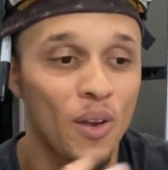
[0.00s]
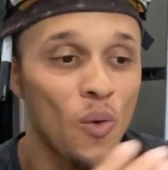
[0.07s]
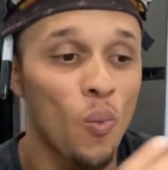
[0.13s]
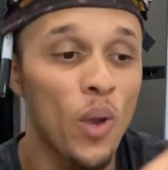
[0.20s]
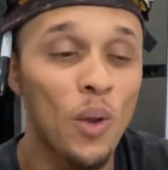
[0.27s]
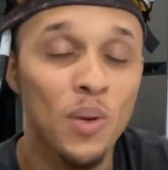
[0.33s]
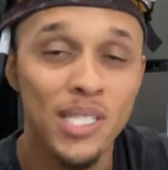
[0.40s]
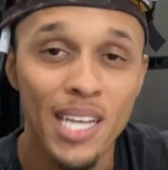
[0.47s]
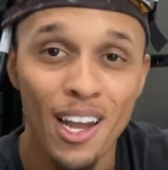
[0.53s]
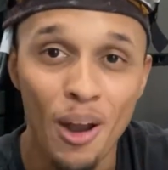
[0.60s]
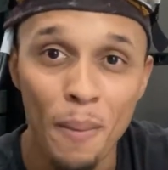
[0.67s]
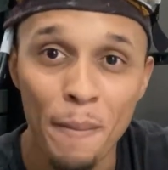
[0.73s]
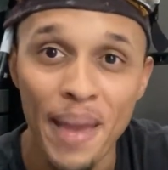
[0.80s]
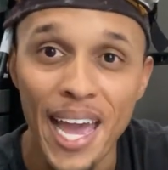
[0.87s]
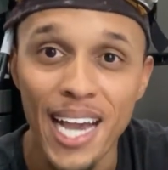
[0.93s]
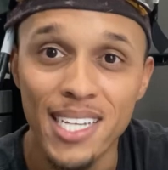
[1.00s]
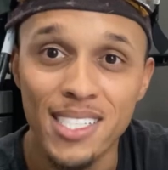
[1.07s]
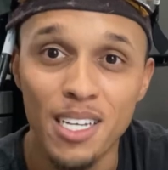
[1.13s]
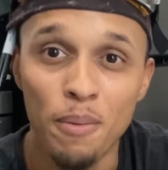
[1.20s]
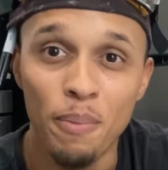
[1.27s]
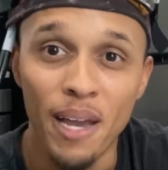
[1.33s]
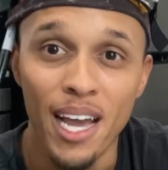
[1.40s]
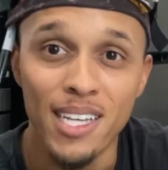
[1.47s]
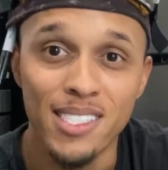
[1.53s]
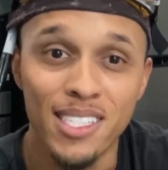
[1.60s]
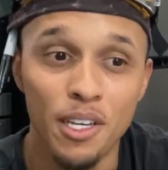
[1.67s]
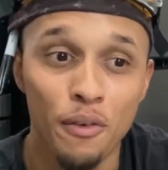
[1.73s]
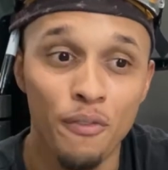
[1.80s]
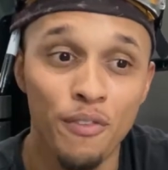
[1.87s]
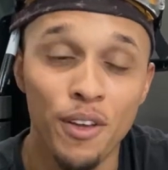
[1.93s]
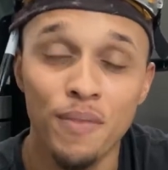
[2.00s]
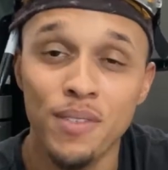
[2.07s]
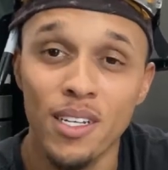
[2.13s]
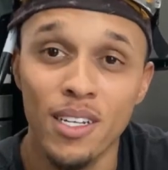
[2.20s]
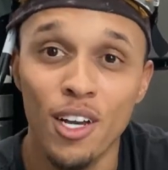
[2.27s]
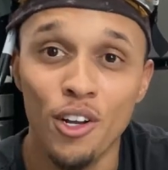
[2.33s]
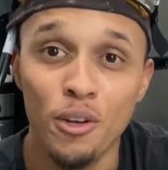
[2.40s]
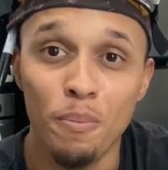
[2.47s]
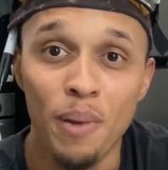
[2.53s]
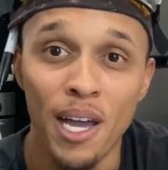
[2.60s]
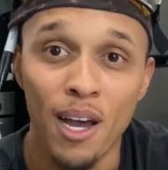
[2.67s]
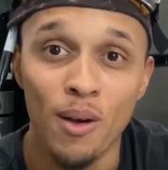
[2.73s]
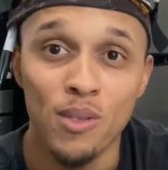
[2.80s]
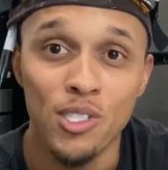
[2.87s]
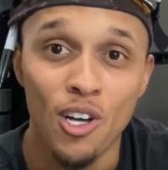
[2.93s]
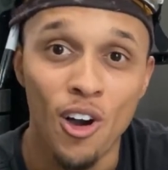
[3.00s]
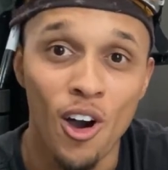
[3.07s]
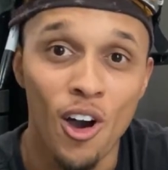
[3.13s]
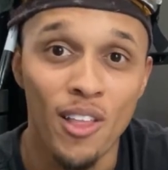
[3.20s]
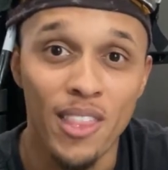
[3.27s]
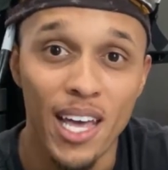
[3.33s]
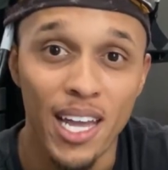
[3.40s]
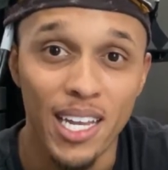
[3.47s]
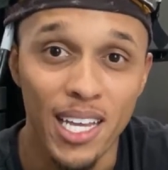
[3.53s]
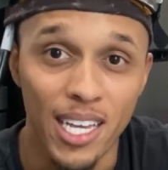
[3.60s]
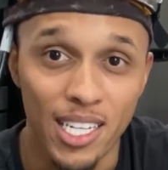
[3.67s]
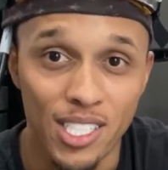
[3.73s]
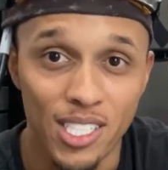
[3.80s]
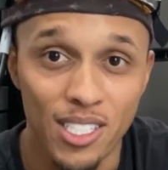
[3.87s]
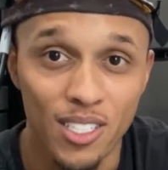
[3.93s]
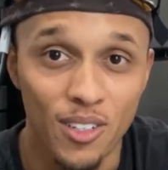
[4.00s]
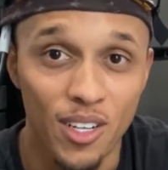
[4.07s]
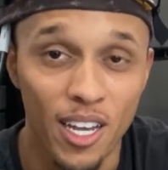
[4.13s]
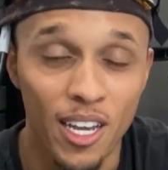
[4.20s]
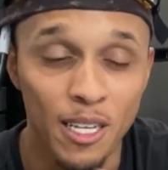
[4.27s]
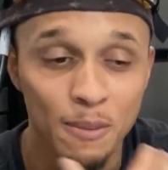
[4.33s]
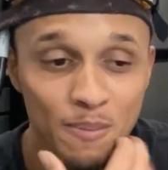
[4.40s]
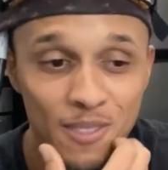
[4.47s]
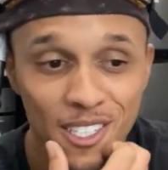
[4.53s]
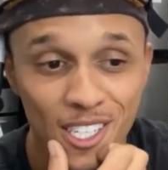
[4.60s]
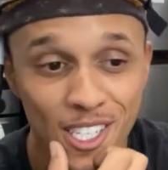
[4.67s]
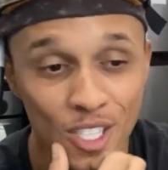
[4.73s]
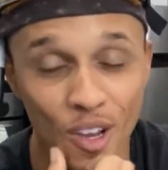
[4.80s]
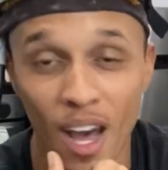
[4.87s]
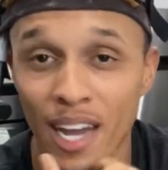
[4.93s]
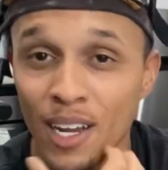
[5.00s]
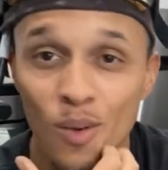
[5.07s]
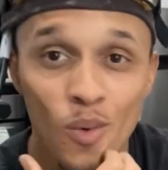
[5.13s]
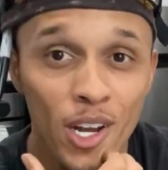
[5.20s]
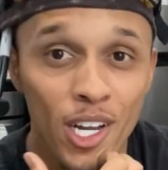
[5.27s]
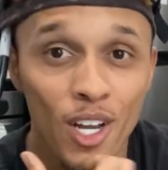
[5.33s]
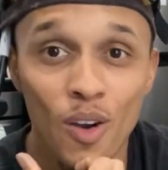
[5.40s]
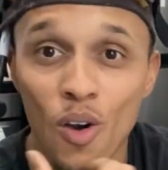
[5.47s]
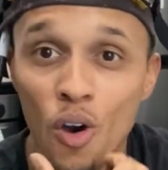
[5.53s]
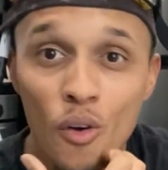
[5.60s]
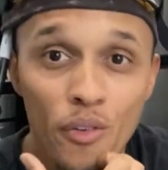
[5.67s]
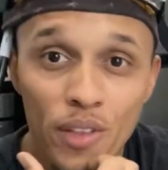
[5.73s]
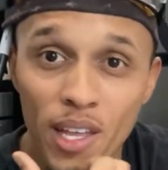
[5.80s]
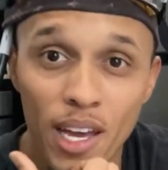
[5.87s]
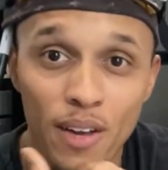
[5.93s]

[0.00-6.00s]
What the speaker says: we was at our max capacity of 1,500 pounds on that hitch, okay? So I didn't want to go over that,